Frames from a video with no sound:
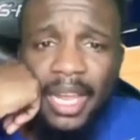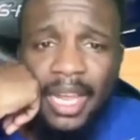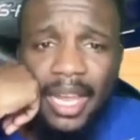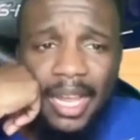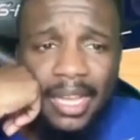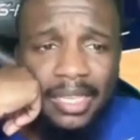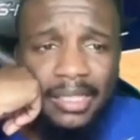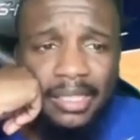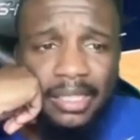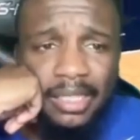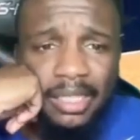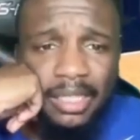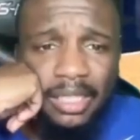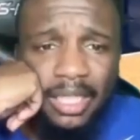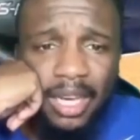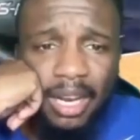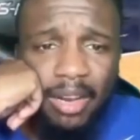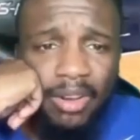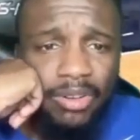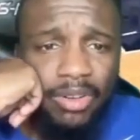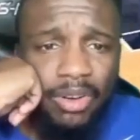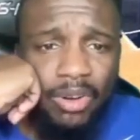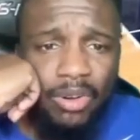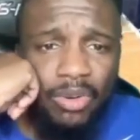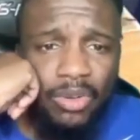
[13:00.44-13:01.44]
guy's good. I
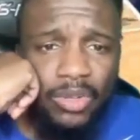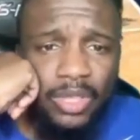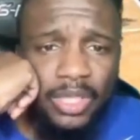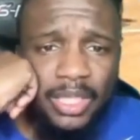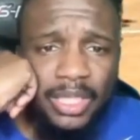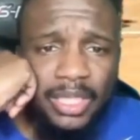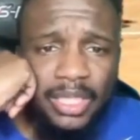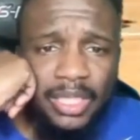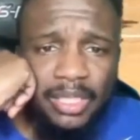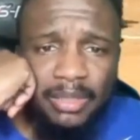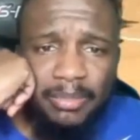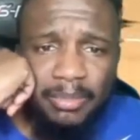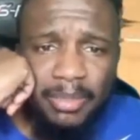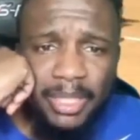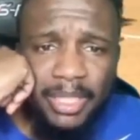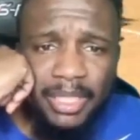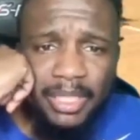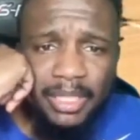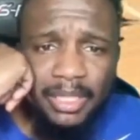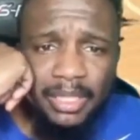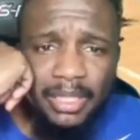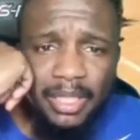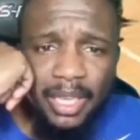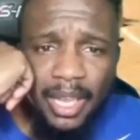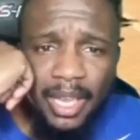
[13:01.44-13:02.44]
don't know who it is, but
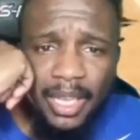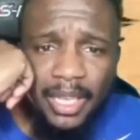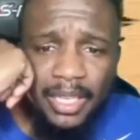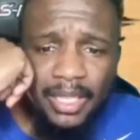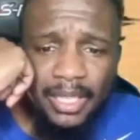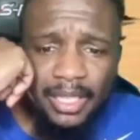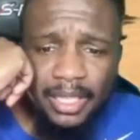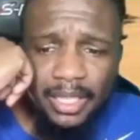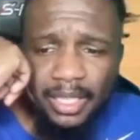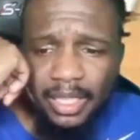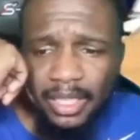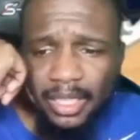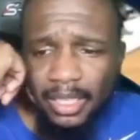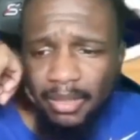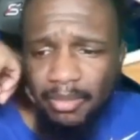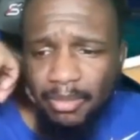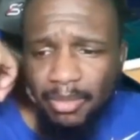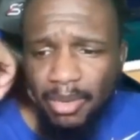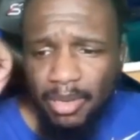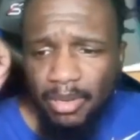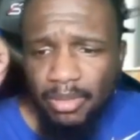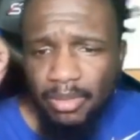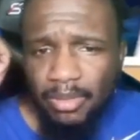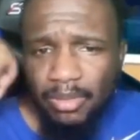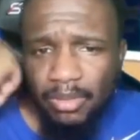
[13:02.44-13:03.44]
he cooking,
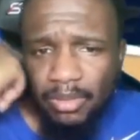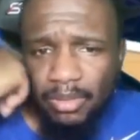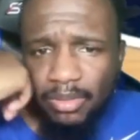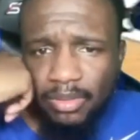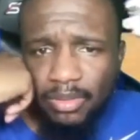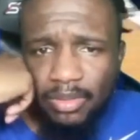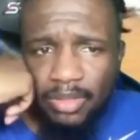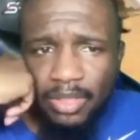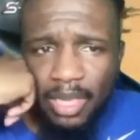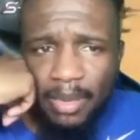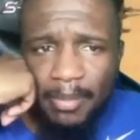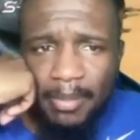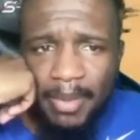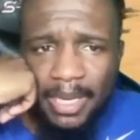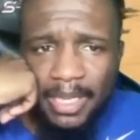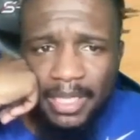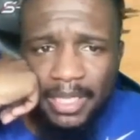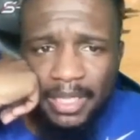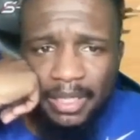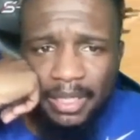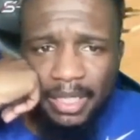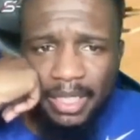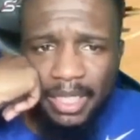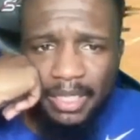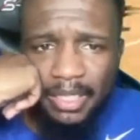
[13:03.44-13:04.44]
bro. I might
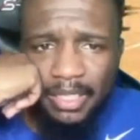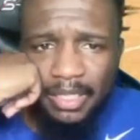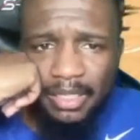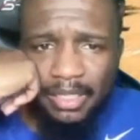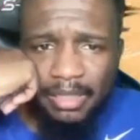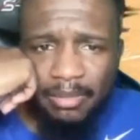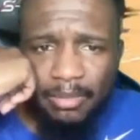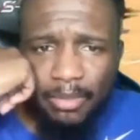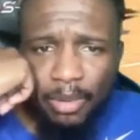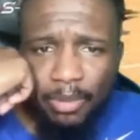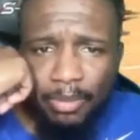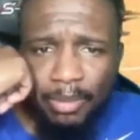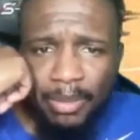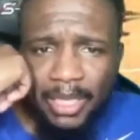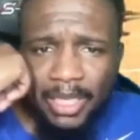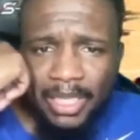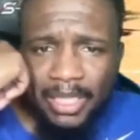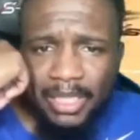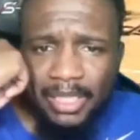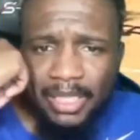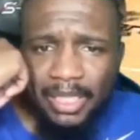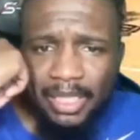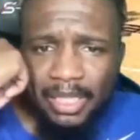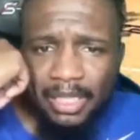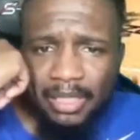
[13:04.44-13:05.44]
need to get him some more
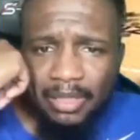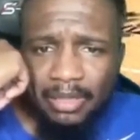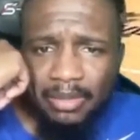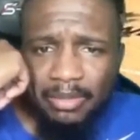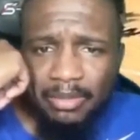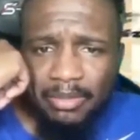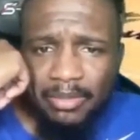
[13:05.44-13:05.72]
playing time.